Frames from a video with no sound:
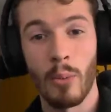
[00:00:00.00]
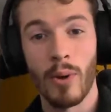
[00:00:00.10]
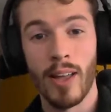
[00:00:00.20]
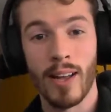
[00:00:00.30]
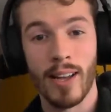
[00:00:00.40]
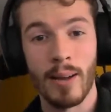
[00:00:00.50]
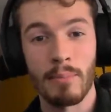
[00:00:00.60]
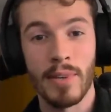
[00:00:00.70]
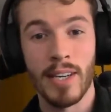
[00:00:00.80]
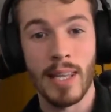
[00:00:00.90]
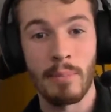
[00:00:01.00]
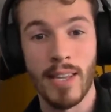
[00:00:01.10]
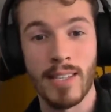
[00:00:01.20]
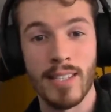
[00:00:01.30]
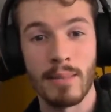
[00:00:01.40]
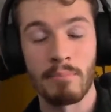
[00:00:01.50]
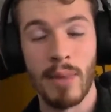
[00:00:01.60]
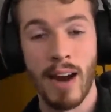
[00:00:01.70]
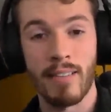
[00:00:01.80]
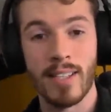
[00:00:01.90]
We're a company based in
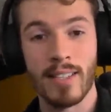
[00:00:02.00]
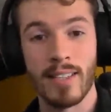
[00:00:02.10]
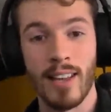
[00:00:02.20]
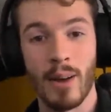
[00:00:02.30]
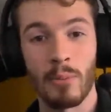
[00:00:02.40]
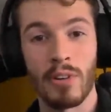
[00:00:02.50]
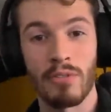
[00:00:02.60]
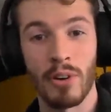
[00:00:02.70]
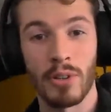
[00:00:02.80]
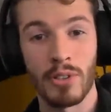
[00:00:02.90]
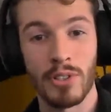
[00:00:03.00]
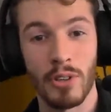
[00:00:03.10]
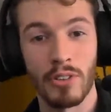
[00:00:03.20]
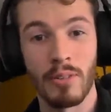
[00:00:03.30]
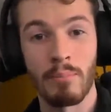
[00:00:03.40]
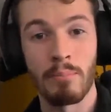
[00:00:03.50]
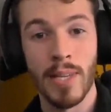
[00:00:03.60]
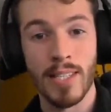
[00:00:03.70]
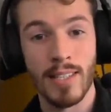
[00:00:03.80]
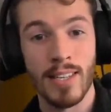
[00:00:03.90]
Paris, and we focus on
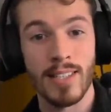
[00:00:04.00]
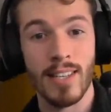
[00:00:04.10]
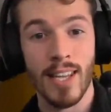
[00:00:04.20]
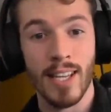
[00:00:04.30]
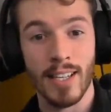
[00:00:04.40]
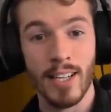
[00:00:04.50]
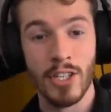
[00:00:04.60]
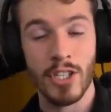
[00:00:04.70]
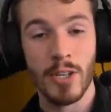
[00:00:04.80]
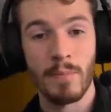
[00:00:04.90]
business English.